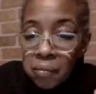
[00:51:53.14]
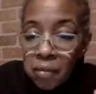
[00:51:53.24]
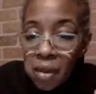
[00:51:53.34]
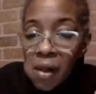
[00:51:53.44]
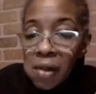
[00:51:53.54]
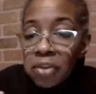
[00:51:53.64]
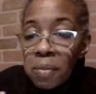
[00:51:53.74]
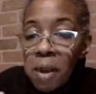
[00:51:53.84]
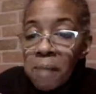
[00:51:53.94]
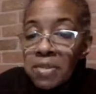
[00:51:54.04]
And the
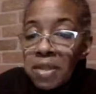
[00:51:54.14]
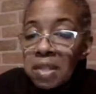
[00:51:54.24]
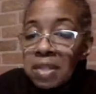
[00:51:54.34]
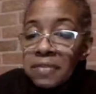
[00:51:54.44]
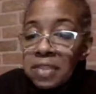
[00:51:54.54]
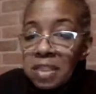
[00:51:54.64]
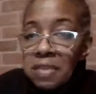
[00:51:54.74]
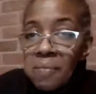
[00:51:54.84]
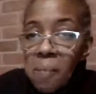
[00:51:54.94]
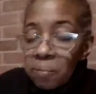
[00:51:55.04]
apartment that I lived
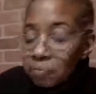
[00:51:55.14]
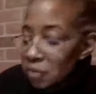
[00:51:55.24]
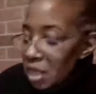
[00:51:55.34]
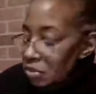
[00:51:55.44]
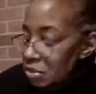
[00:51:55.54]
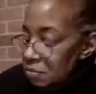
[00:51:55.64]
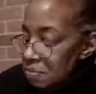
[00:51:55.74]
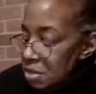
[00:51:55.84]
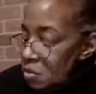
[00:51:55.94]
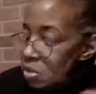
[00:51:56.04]
in had these
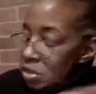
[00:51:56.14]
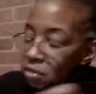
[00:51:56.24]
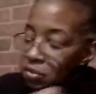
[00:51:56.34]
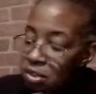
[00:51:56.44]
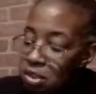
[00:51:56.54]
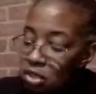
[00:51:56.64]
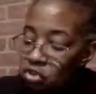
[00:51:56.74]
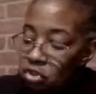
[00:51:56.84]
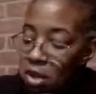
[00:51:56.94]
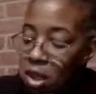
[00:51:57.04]
big windows in the
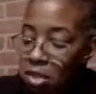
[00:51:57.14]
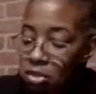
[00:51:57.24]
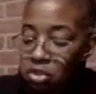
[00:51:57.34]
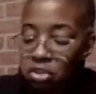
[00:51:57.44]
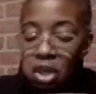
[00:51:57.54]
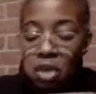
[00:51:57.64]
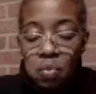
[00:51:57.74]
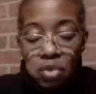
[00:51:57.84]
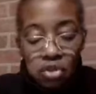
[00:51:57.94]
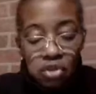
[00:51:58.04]
kitchen, and the sun
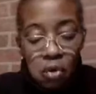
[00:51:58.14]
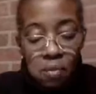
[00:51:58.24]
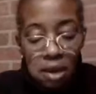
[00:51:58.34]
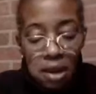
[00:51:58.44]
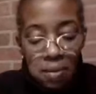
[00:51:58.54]
was so bright.